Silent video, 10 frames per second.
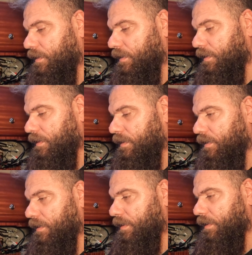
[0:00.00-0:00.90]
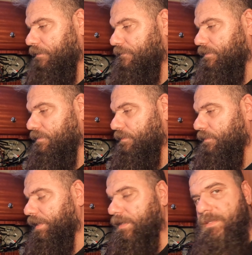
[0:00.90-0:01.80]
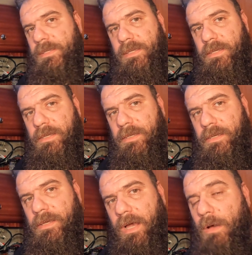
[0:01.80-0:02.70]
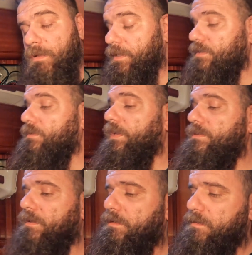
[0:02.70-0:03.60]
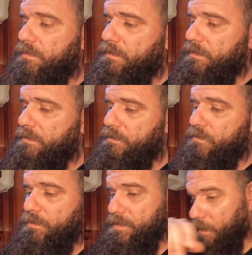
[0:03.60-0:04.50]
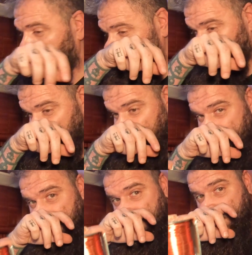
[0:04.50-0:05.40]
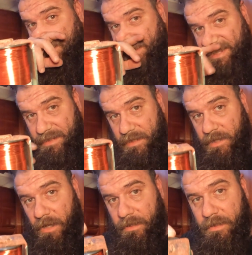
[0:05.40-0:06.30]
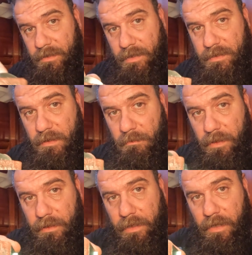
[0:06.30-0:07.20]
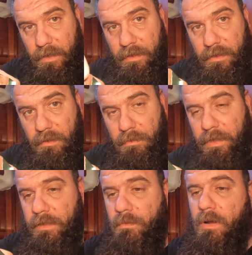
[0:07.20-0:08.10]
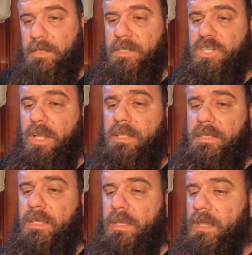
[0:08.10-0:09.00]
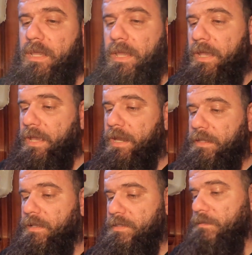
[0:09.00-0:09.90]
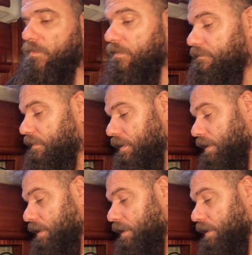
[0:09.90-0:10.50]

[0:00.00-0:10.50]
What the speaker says: I have to wait. I will need to wait until the store is open because this is gone. This is completely gone, completely rust shut, and it doesn't move.